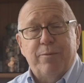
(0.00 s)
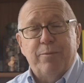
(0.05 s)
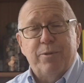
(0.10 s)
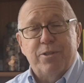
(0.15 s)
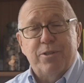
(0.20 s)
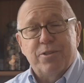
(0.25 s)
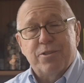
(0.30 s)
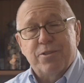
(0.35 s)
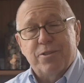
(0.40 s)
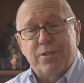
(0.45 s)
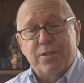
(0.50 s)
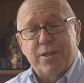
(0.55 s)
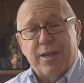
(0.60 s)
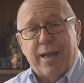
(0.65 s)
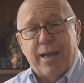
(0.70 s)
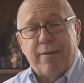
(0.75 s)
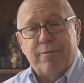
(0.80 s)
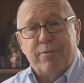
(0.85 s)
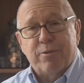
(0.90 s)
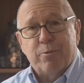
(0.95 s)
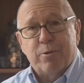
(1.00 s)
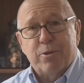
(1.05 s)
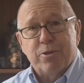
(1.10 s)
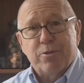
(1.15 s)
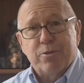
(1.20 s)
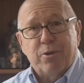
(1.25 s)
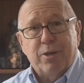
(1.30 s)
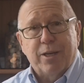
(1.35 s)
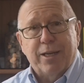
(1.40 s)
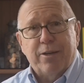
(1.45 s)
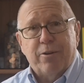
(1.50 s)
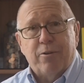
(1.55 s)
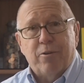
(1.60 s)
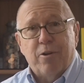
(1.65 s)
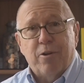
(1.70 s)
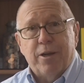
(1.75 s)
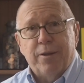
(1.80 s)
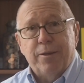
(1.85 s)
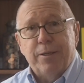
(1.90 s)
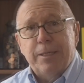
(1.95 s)
images afterwards or later
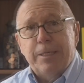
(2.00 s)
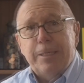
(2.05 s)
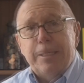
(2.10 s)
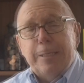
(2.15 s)
on.